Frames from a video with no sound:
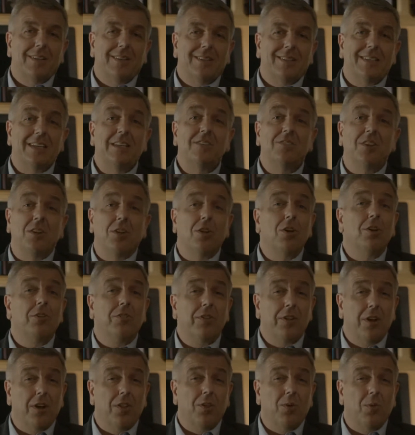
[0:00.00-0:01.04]
look the other
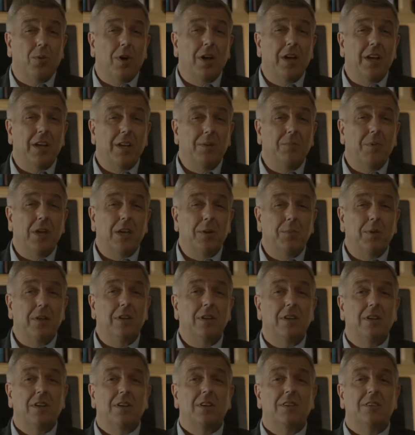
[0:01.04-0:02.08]
way maybe
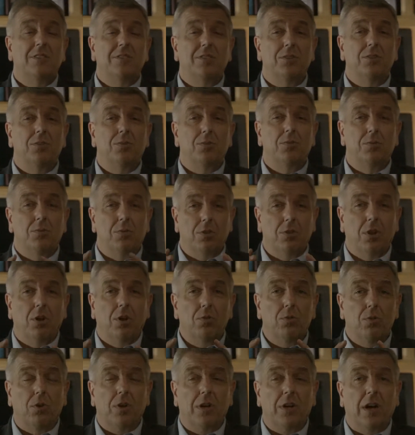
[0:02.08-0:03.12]
to local
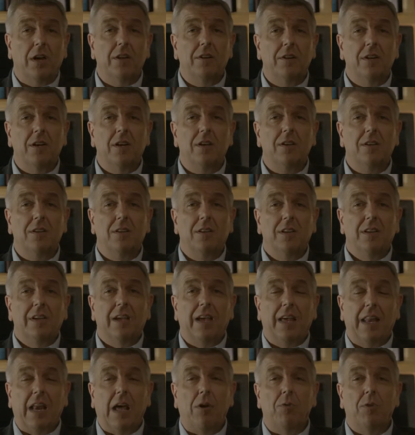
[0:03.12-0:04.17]
conduct, and I
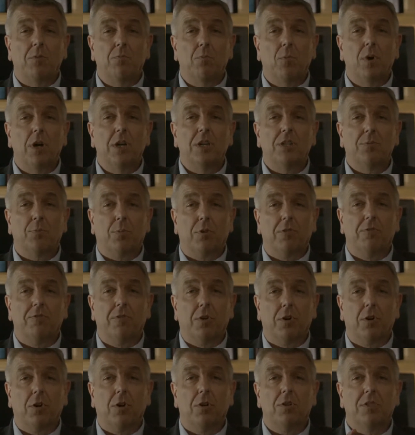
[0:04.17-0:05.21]
would much
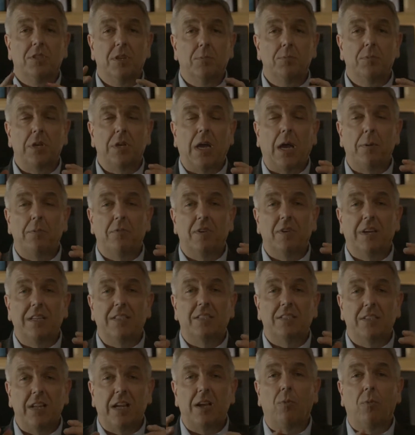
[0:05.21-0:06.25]
prefer some type of a
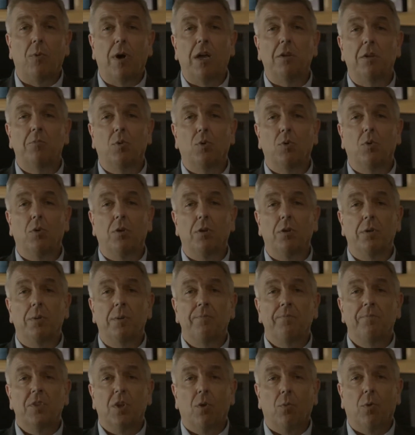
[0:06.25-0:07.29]
statewide board
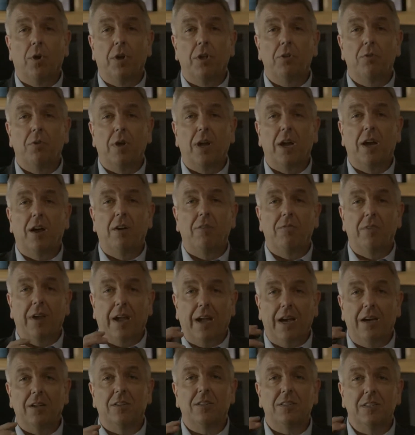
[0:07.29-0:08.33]
where you have
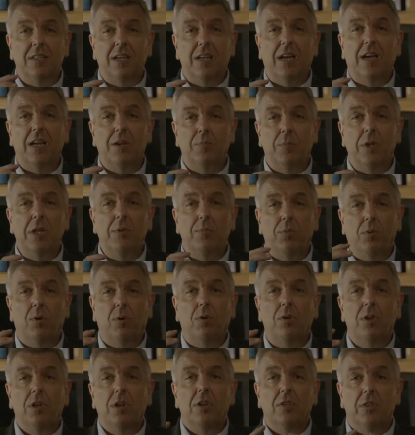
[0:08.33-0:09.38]
outside people
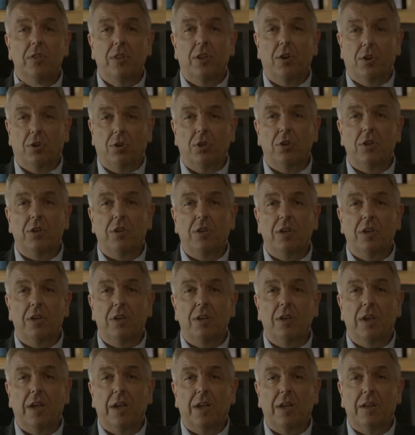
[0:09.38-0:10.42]
that are looking
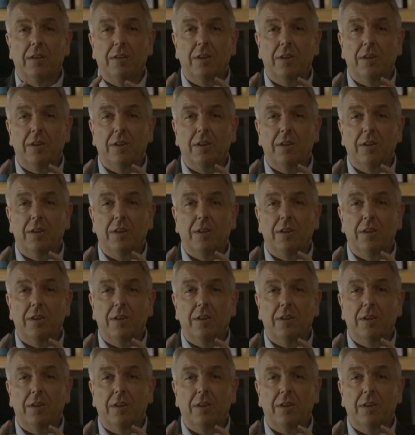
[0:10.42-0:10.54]
and